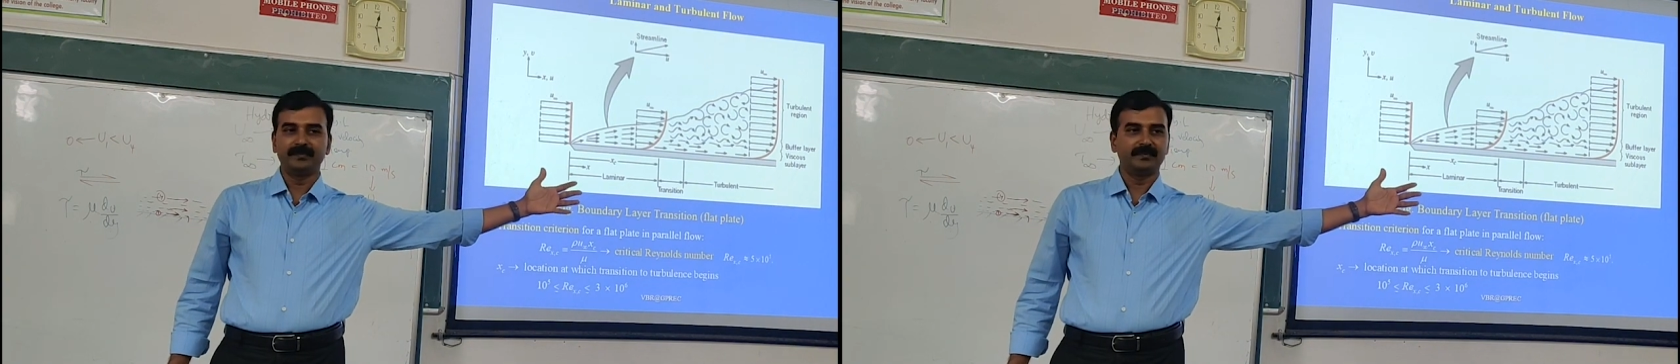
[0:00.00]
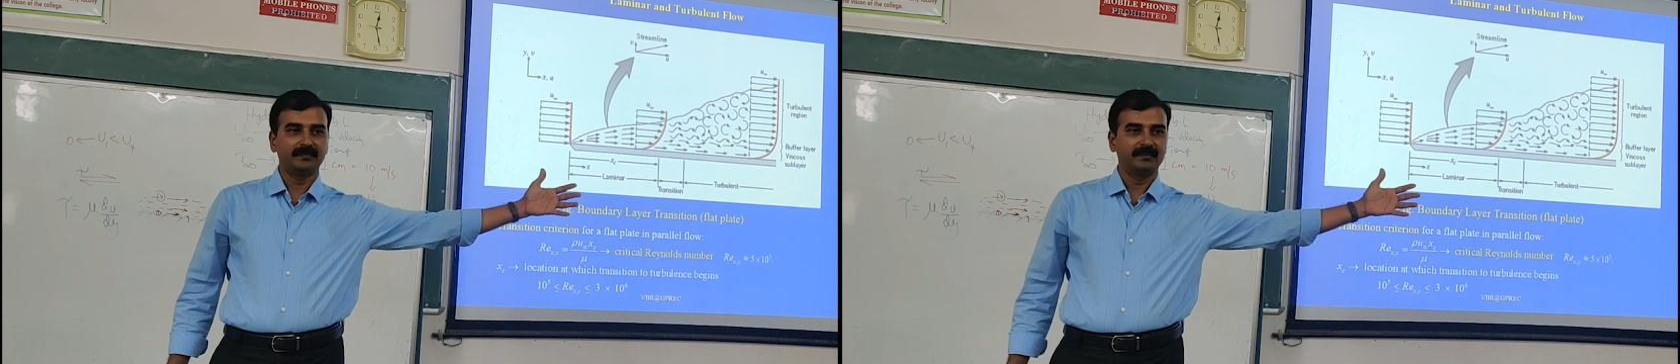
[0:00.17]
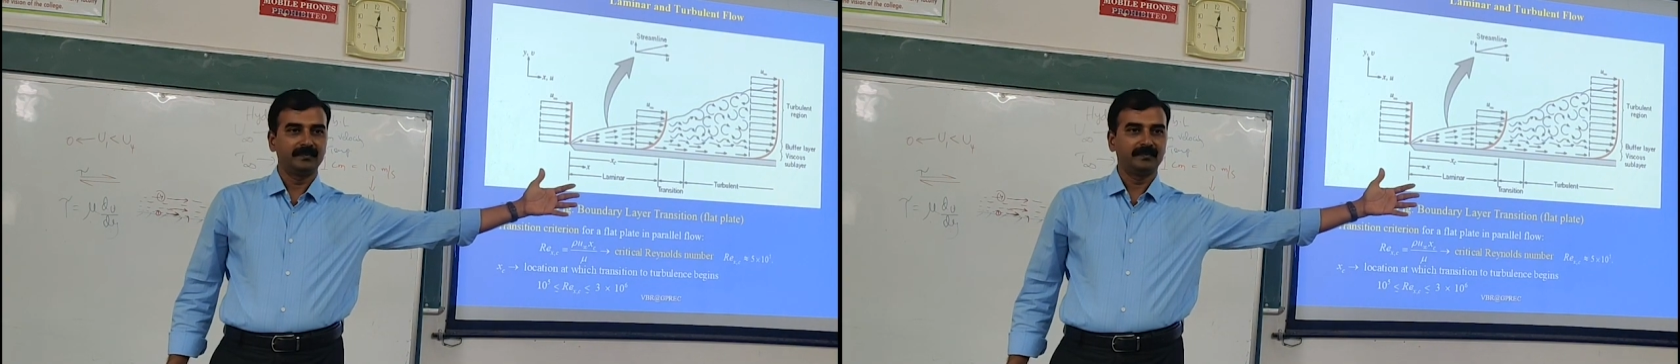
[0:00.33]

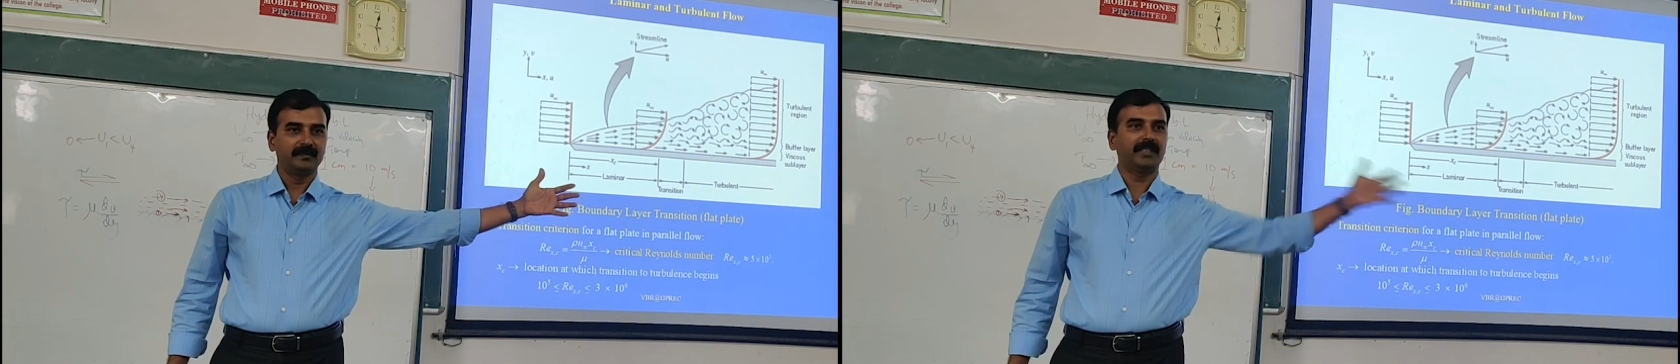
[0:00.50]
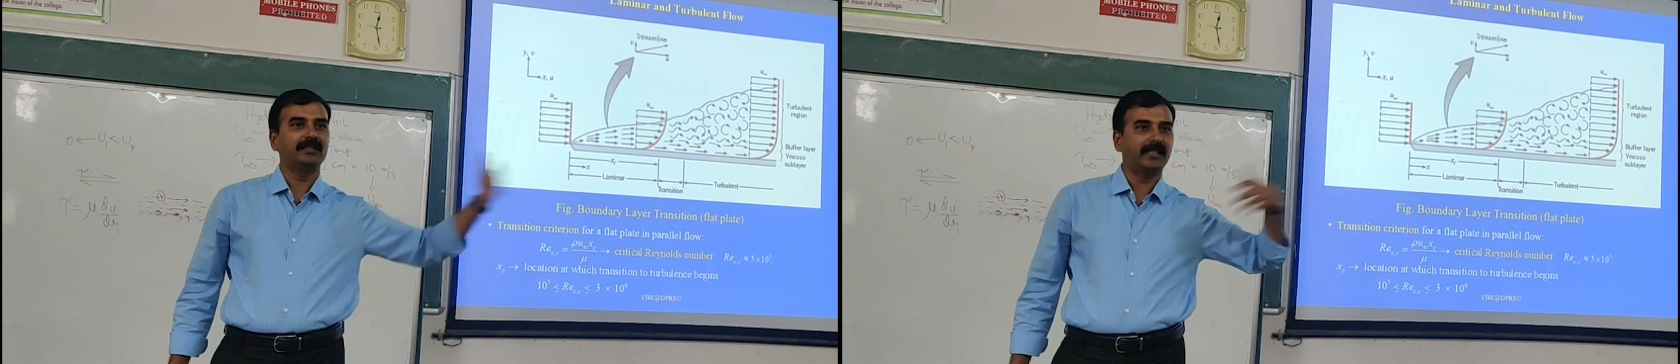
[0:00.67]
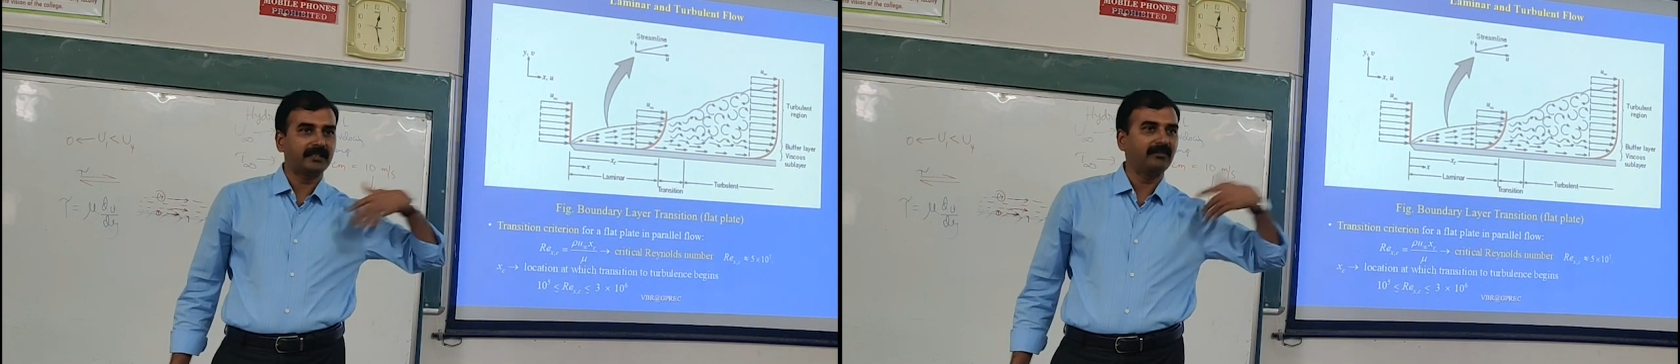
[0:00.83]
Because they
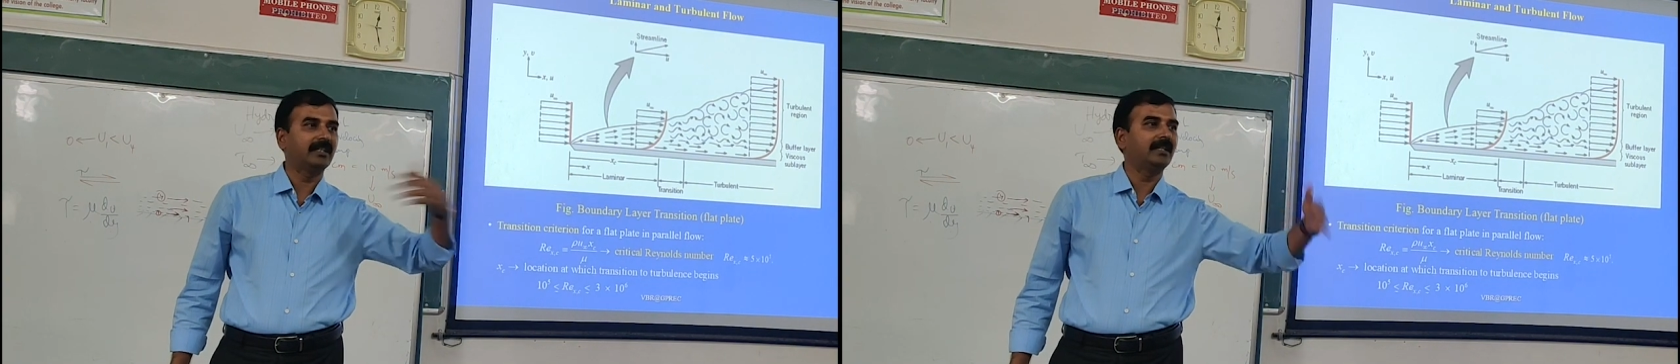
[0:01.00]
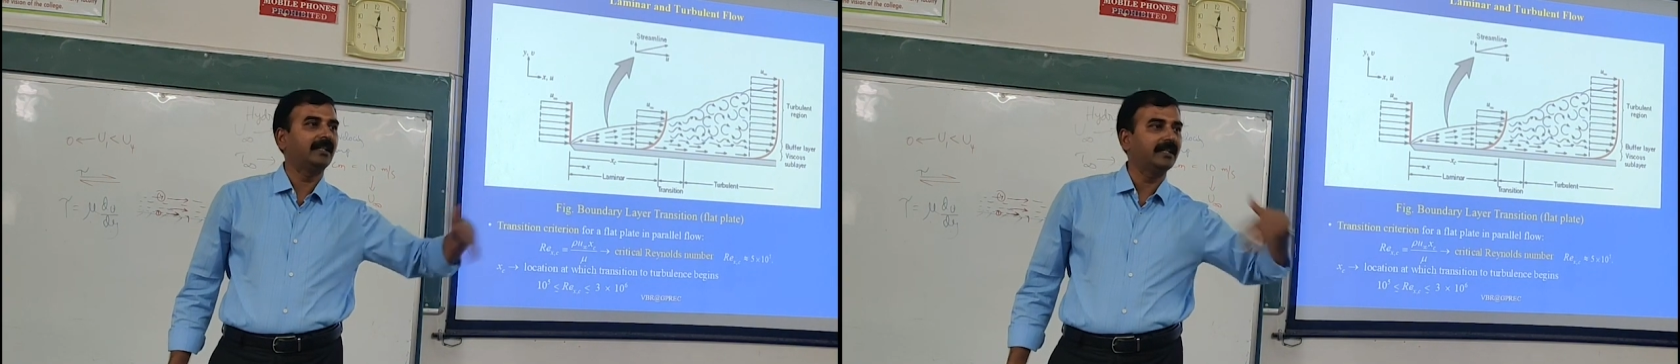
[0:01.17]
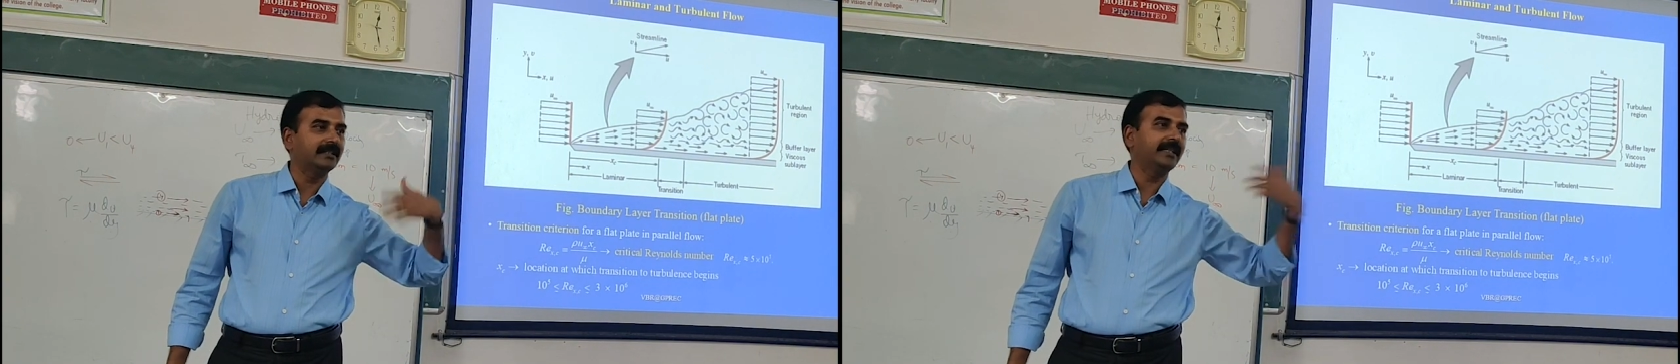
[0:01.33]
are quick learners,
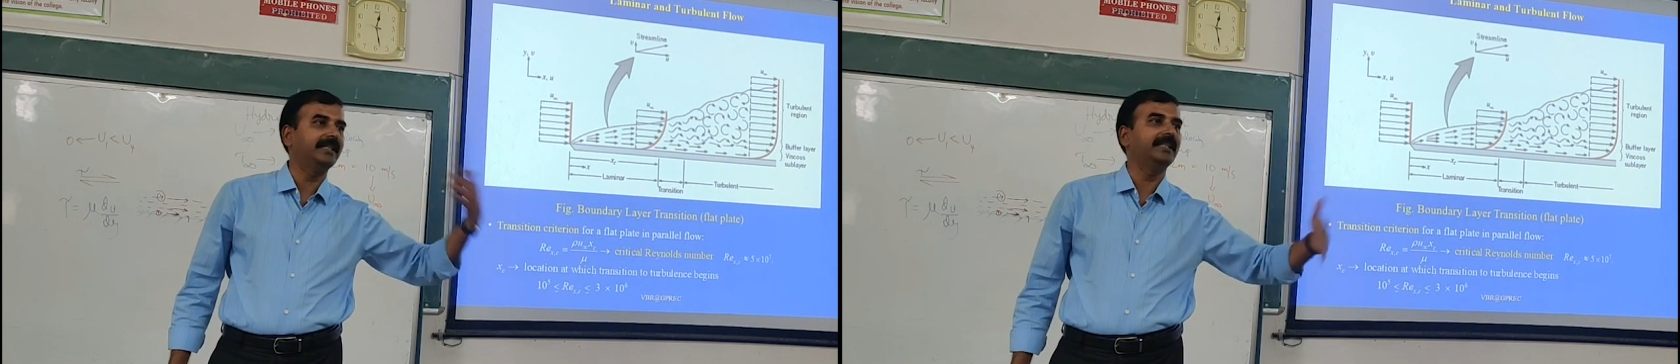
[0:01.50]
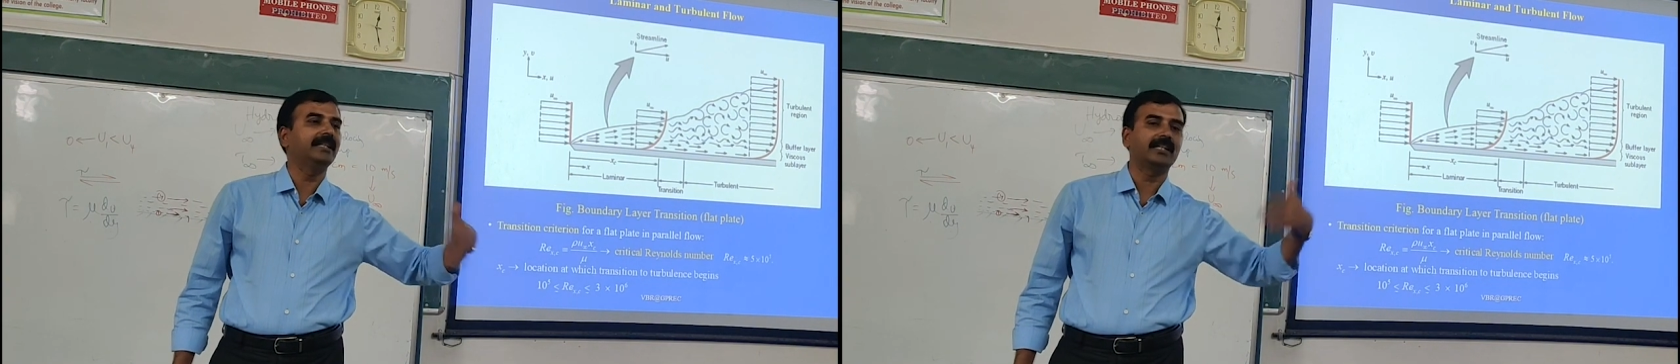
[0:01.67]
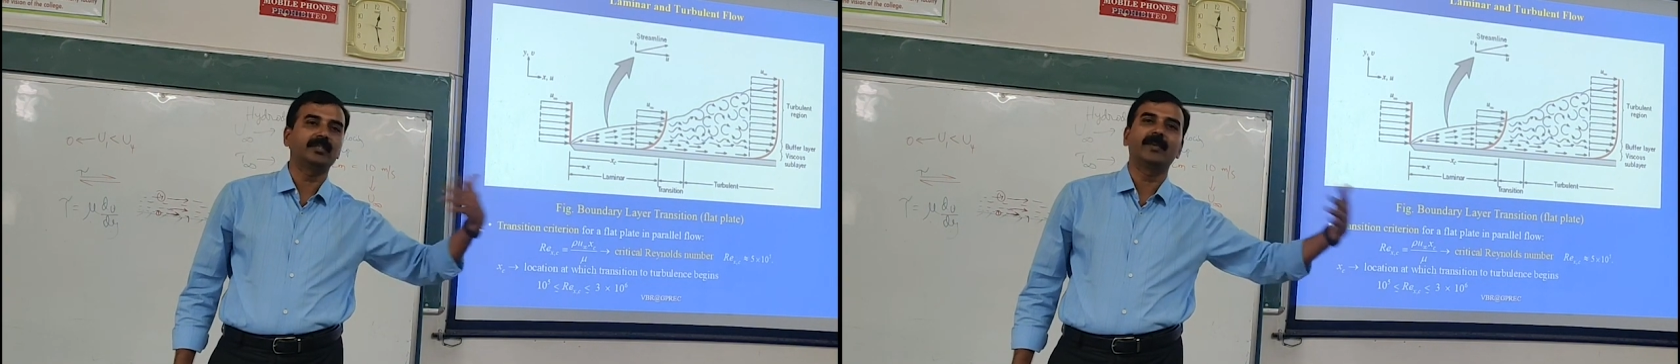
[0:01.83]
I need not
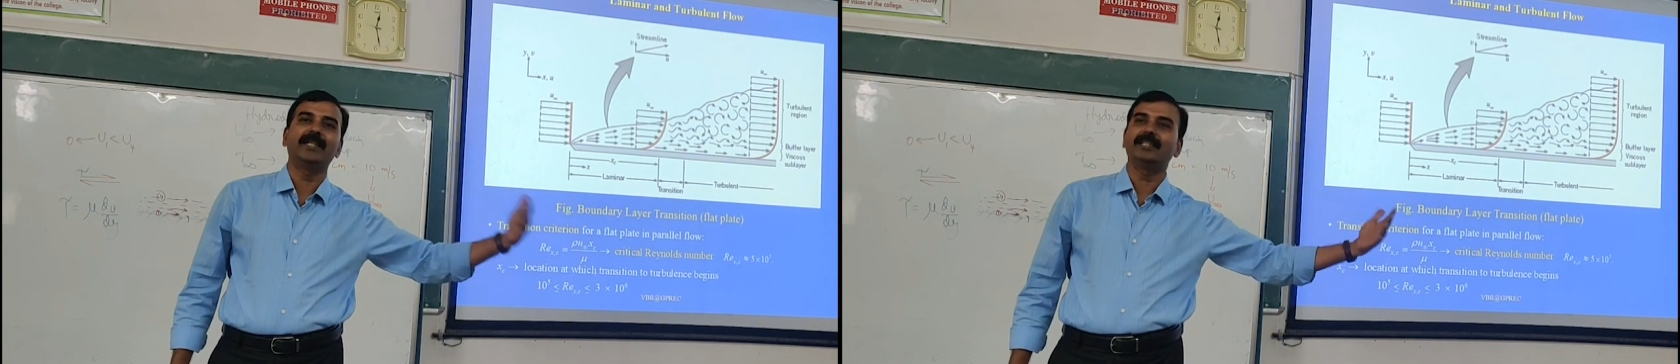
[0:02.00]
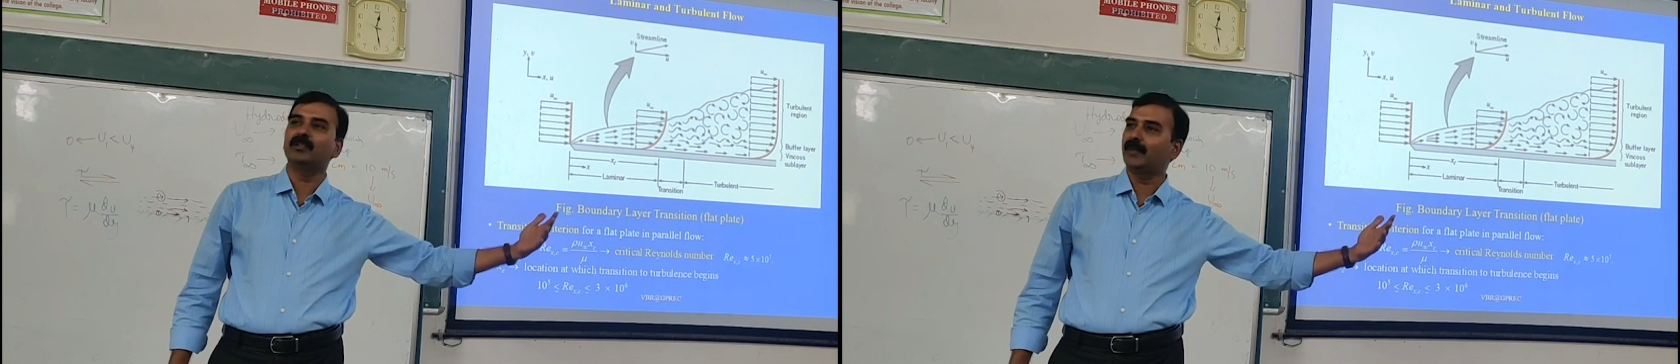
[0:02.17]
spend this much